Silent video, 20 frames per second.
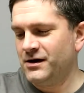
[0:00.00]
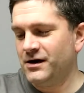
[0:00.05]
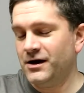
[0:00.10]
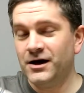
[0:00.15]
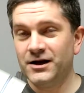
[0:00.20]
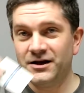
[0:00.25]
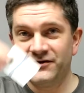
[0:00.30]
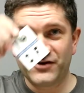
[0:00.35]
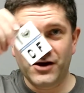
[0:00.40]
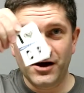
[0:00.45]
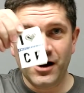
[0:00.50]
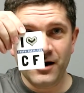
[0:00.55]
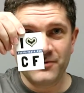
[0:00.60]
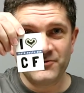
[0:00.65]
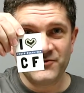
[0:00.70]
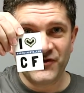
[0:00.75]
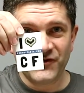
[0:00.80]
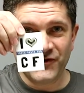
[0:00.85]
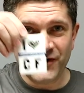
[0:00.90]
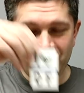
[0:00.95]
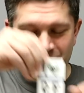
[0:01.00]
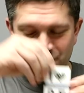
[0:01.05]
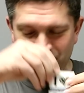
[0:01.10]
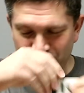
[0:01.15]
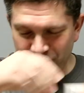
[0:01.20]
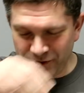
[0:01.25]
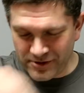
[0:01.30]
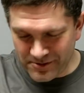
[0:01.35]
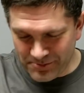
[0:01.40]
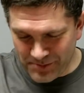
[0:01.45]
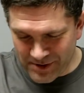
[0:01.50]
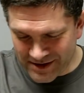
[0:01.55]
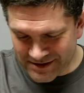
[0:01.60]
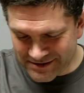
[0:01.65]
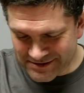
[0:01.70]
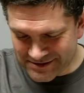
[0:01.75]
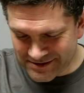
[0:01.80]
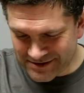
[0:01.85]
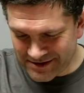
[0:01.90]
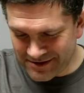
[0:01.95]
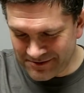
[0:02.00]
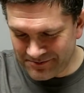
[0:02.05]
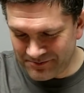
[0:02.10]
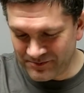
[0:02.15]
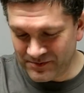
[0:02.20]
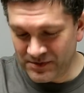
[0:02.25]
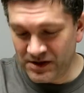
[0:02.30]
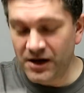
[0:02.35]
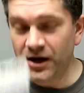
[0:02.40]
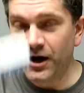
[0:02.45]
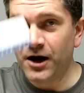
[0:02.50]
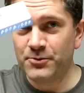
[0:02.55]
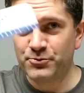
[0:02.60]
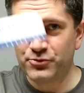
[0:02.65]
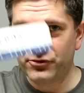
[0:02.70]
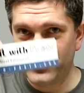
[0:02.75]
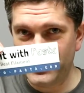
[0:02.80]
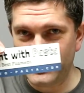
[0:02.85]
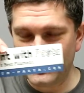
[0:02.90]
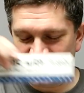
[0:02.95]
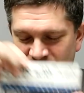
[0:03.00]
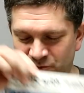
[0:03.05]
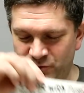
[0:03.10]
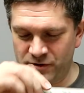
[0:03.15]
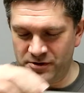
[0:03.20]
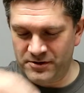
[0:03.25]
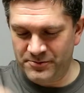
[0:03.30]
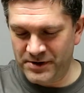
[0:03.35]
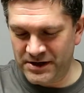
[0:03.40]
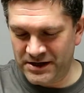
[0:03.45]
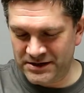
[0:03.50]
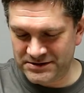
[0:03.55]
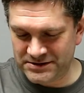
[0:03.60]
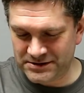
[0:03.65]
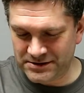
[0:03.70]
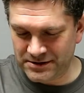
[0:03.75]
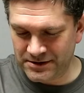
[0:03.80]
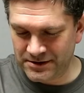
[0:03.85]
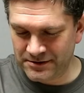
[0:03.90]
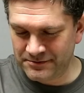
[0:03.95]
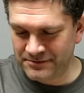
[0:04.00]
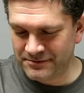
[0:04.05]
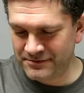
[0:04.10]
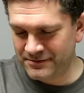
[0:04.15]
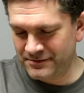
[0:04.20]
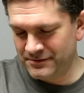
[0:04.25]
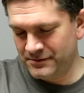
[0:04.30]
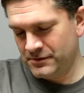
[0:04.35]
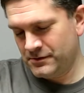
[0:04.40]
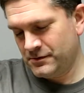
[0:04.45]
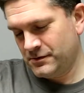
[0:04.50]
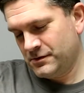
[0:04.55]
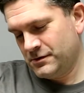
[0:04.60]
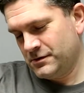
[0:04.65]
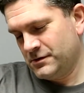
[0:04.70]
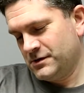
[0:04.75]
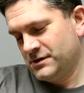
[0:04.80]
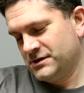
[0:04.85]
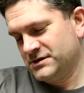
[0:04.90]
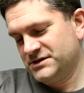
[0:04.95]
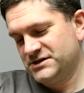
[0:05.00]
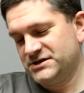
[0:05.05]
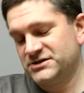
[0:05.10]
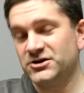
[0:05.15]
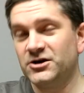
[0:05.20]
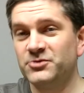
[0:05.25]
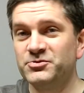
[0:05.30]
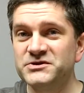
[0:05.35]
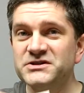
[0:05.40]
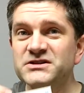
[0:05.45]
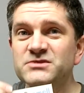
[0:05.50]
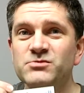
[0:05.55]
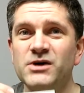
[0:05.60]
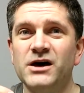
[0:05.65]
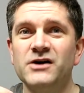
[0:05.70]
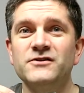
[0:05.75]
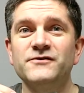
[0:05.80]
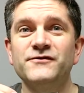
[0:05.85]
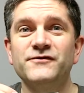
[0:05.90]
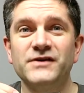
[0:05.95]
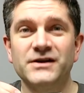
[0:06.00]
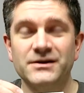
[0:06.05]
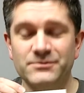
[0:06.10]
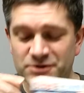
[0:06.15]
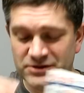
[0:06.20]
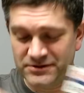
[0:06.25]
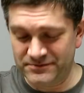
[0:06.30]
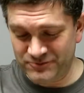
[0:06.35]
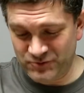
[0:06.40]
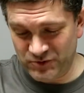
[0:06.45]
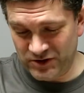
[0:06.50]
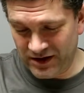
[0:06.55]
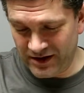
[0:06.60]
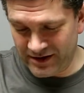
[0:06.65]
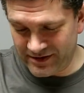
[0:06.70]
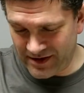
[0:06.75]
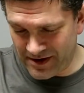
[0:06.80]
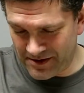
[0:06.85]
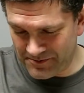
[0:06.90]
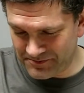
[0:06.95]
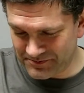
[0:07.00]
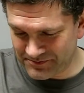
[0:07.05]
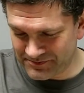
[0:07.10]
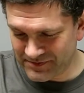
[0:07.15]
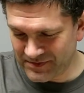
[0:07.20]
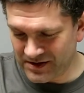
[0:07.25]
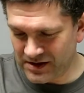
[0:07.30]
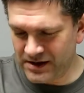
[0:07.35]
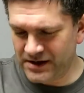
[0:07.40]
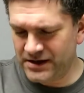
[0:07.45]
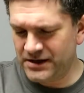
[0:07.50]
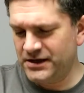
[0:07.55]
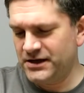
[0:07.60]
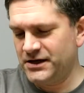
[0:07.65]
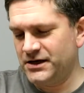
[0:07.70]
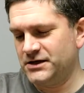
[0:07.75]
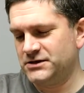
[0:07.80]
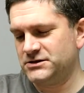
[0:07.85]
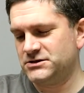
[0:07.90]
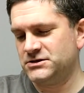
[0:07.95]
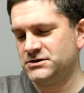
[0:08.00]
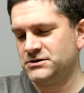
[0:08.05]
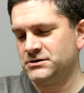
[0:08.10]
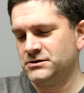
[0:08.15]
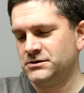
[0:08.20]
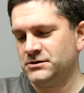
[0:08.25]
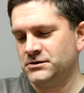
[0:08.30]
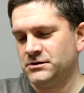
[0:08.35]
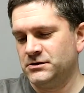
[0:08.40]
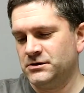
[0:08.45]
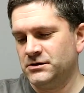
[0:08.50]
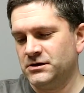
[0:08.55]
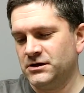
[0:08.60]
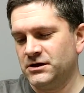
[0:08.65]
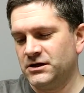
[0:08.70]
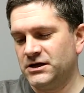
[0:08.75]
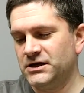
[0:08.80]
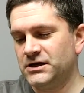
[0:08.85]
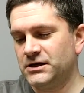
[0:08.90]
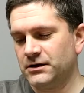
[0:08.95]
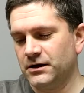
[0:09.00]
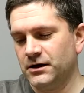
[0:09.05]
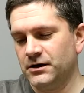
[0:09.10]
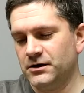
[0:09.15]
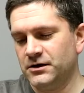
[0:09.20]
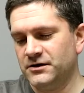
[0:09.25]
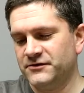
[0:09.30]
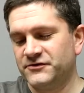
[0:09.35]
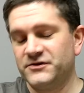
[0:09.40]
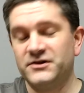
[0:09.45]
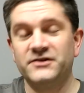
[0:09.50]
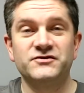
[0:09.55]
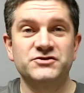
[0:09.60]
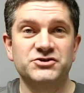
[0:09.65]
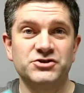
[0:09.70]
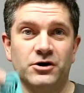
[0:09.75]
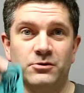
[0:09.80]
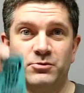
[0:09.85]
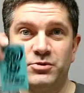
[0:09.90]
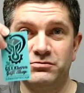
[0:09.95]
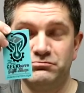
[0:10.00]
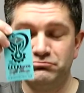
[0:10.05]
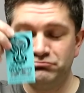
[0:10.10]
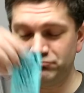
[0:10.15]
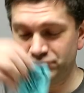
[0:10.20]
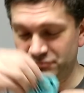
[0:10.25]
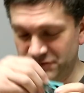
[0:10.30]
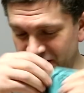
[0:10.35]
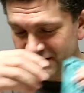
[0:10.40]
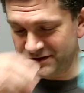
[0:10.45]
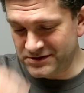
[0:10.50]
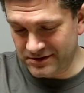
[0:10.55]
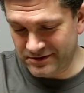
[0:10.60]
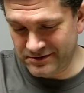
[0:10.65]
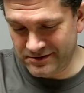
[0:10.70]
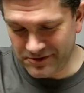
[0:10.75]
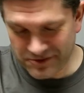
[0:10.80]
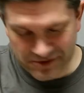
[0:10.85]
I love carbon fiber Proto-Pasta. I print with Proto-Pasta. Stop and smell the filament. We like that. And Geek Love gift shop. Excellent.